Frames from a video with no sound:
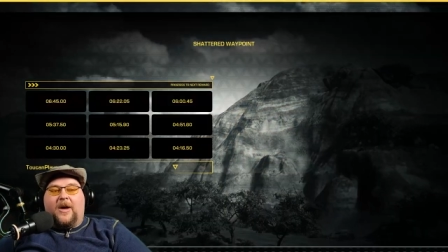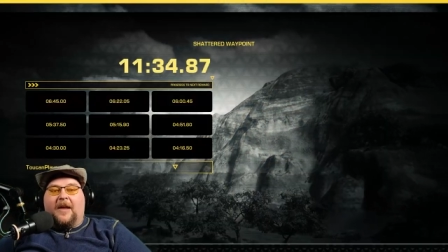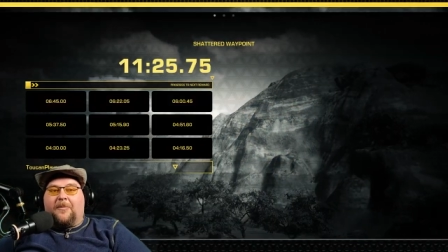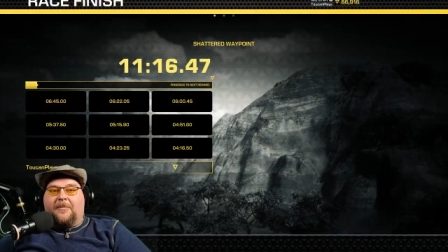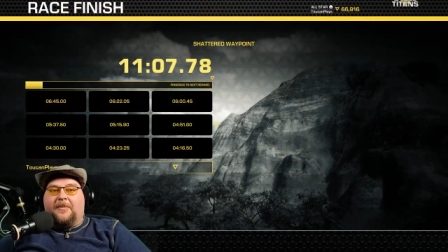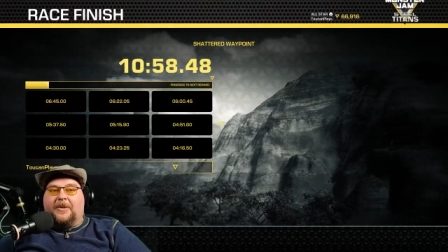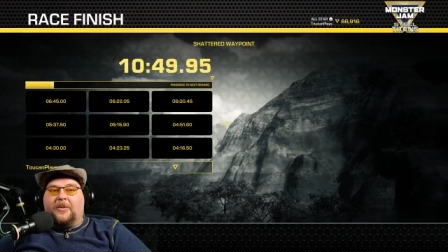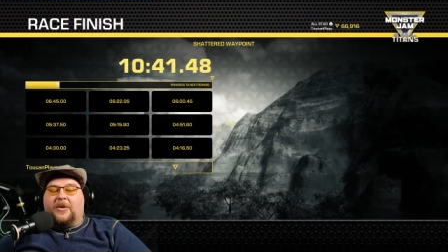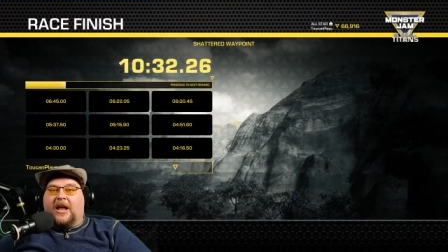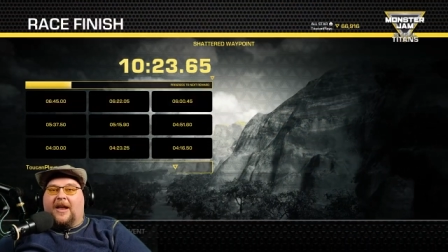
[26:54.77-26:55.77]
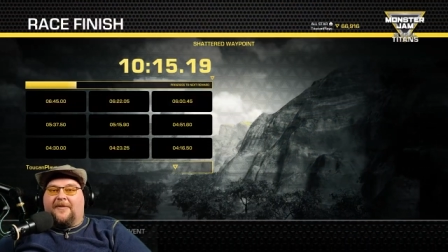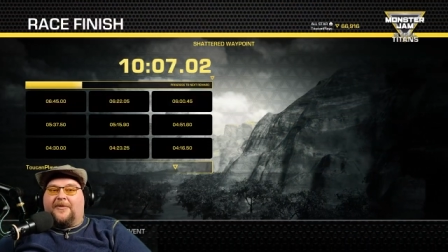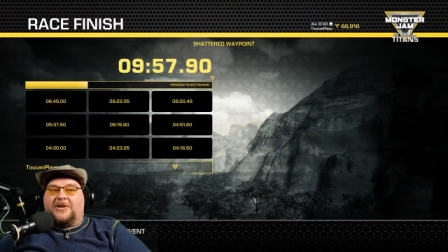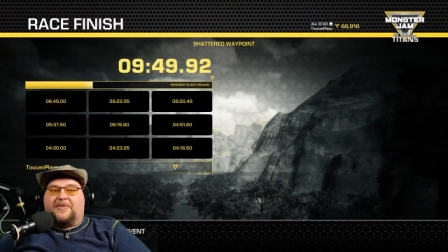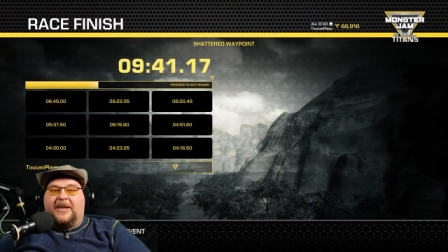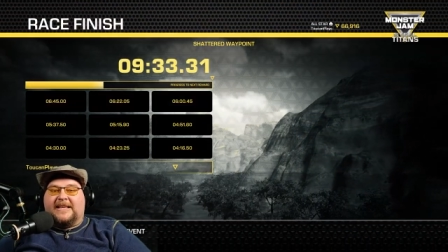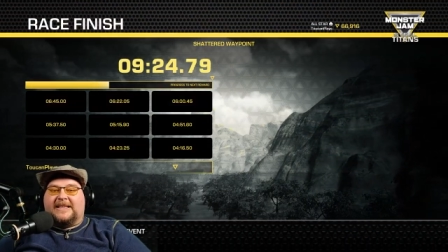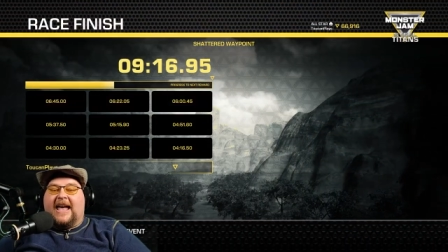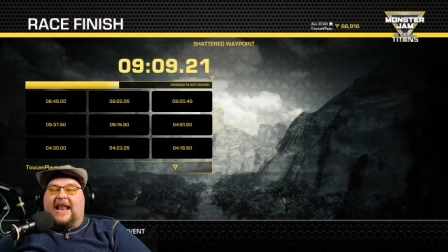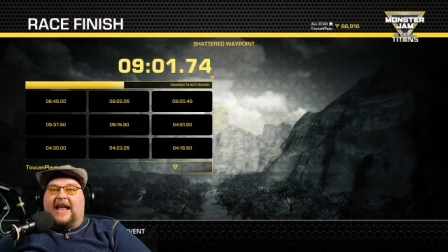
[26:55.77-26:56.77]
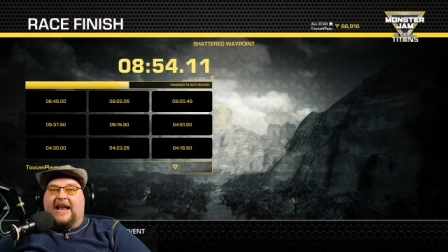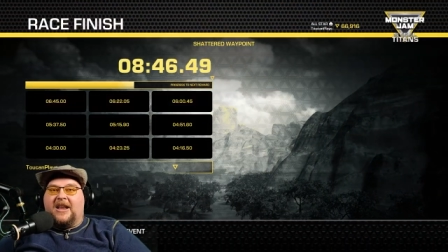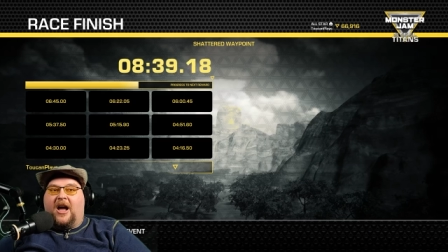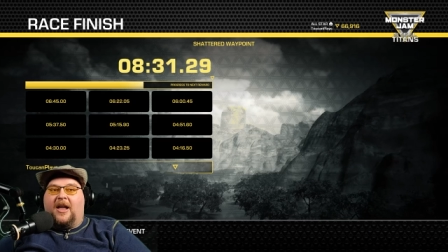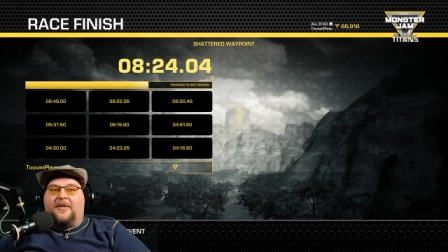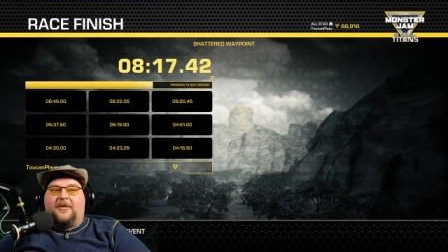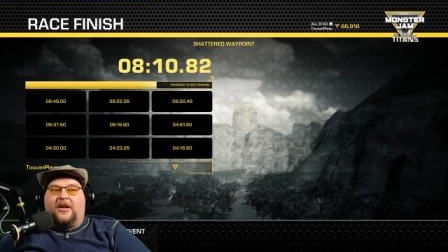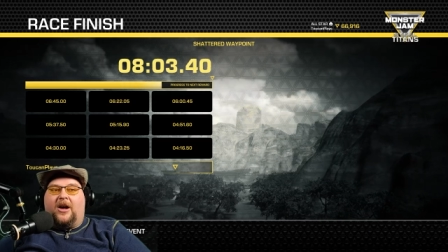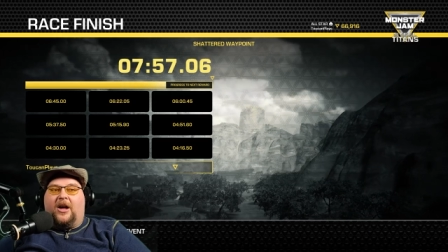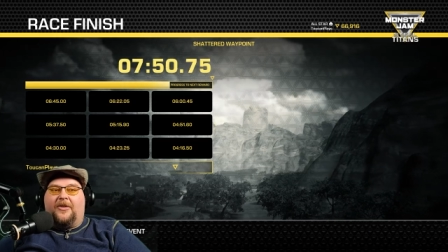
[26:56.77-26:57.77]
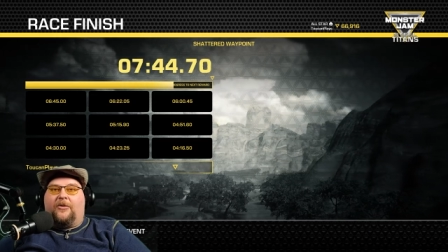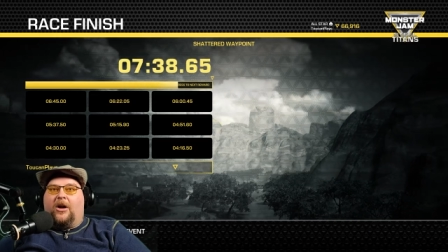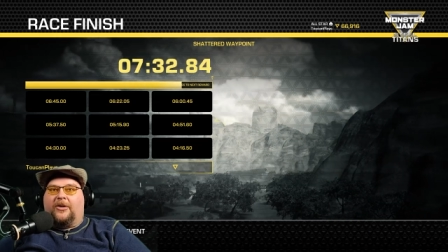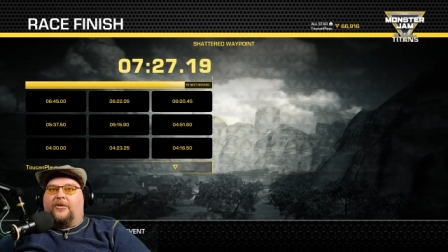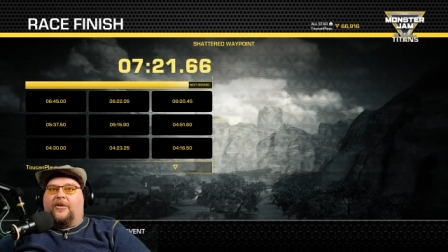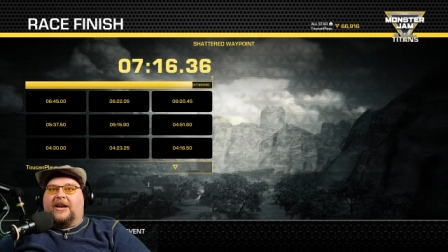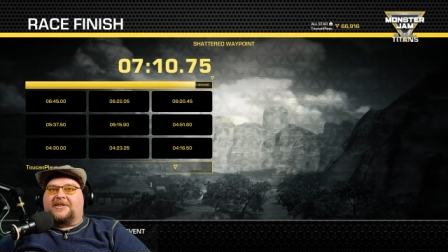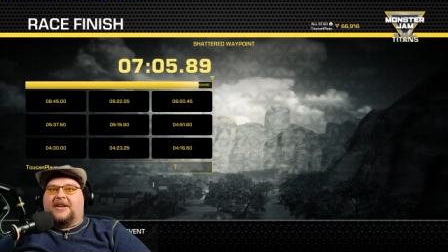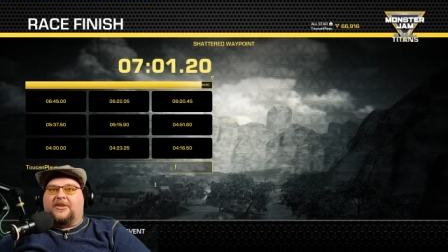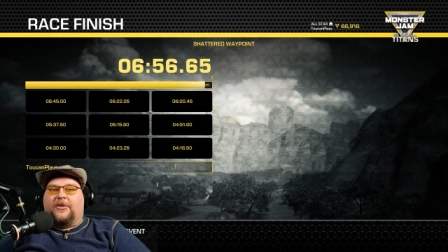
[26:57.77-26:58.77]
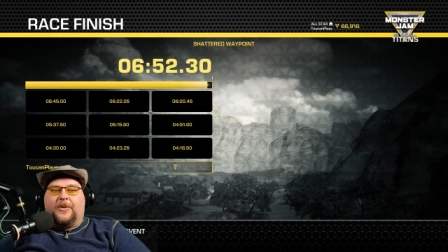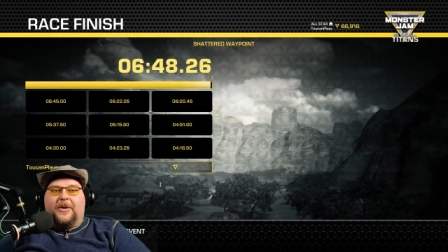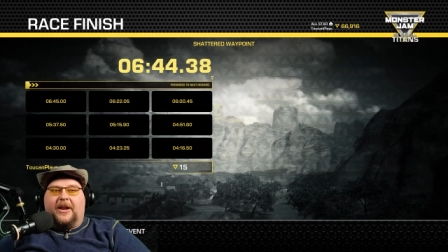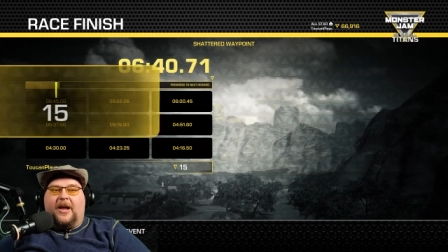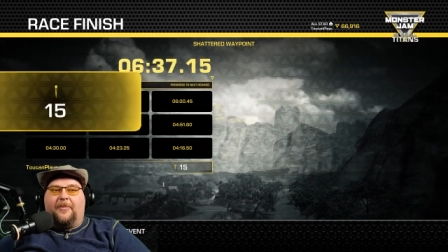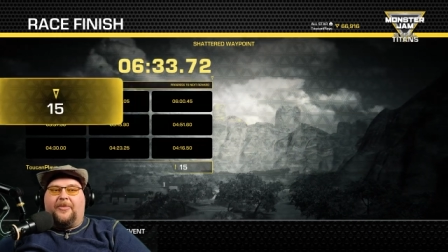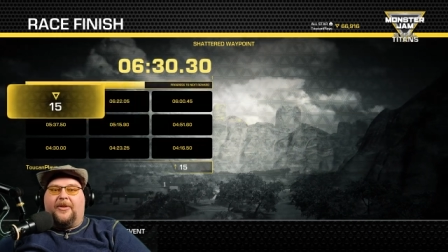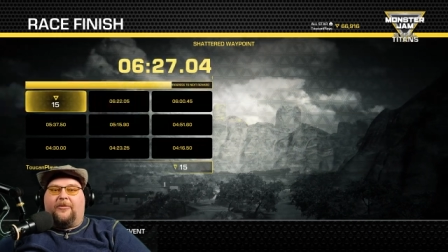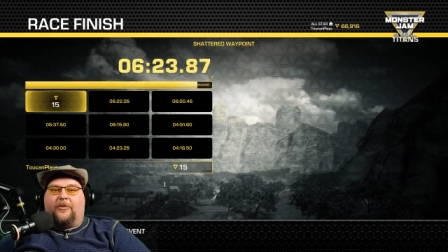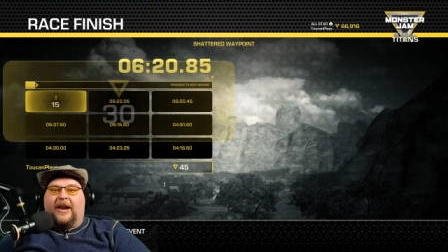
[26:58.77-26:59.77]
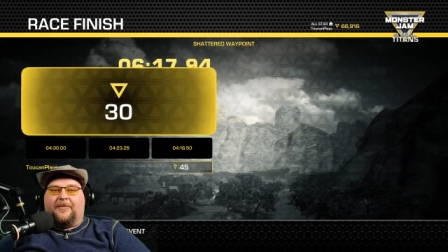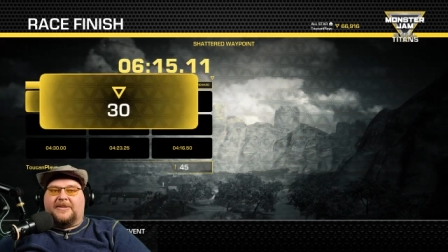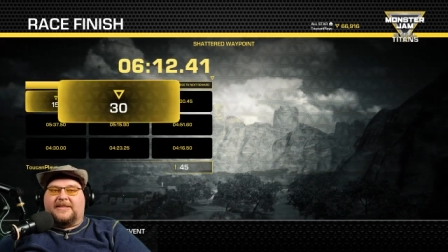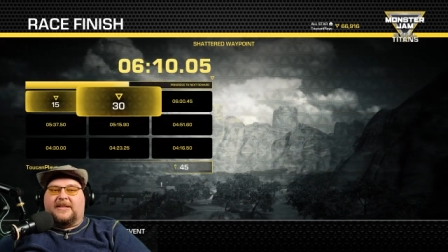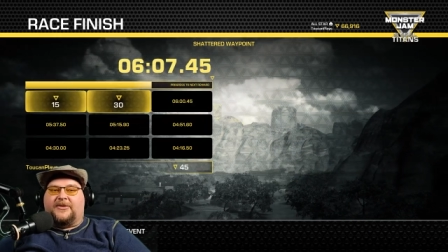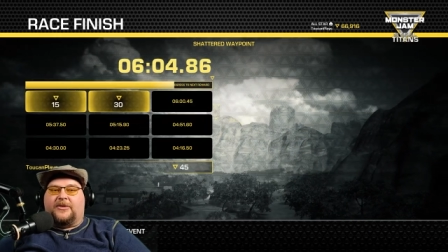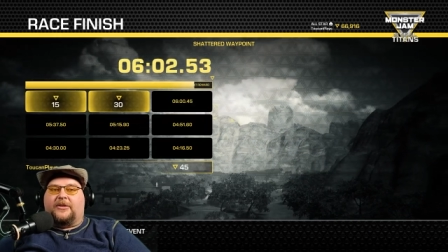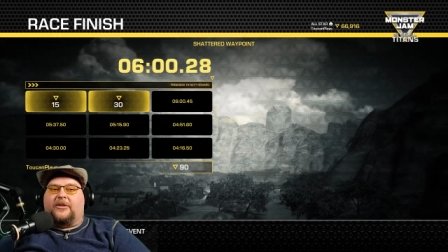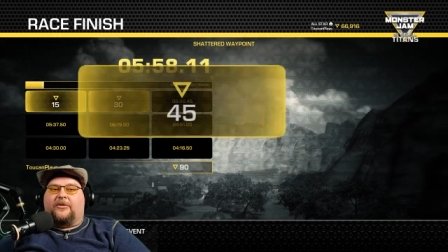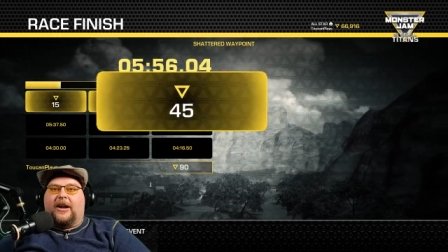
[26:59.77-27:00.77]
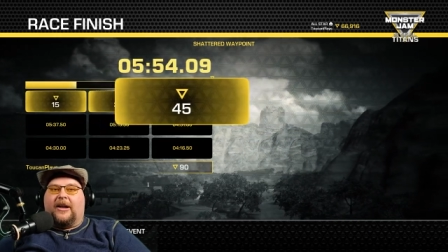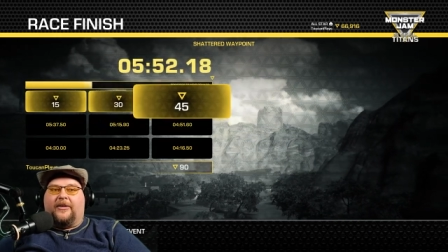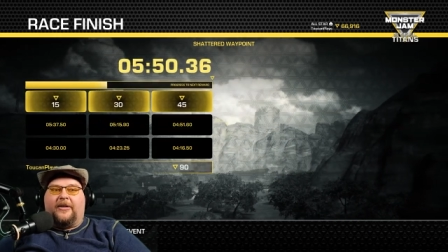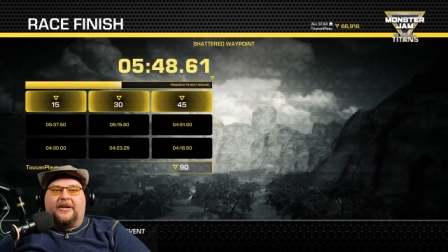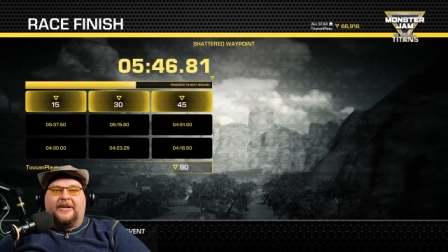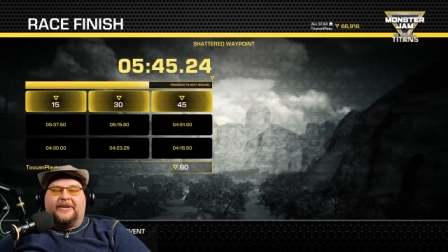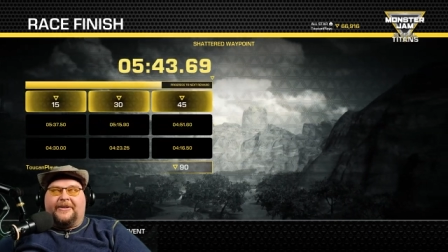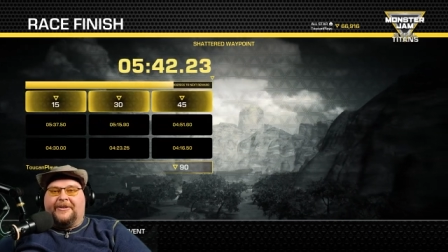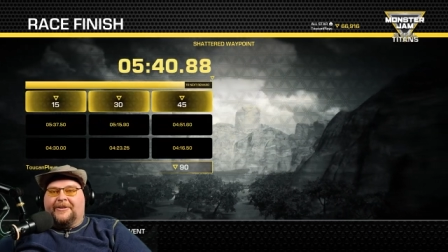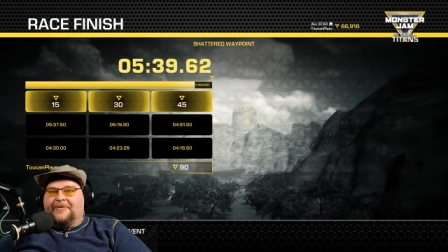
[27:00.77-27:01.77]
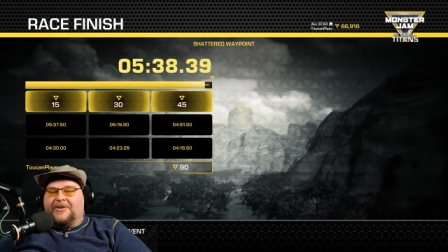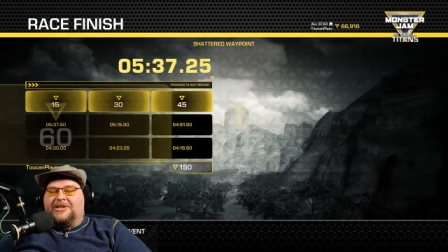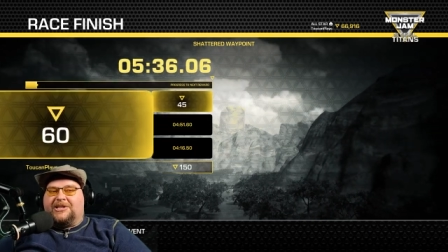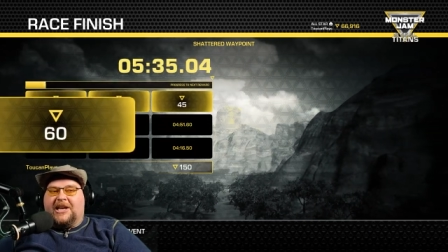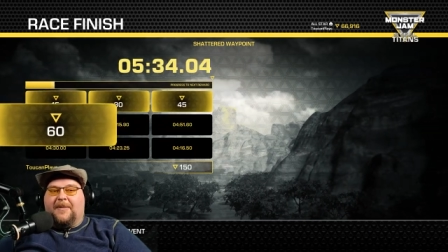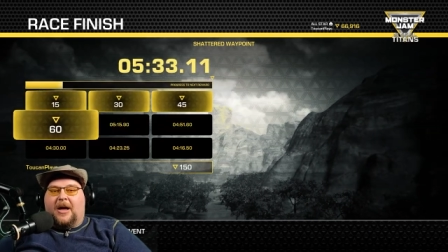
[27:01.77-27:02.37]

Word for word: what i probably would have gotten first place had i not gone the wrong direction i totally went up the ramp instead of turning around shame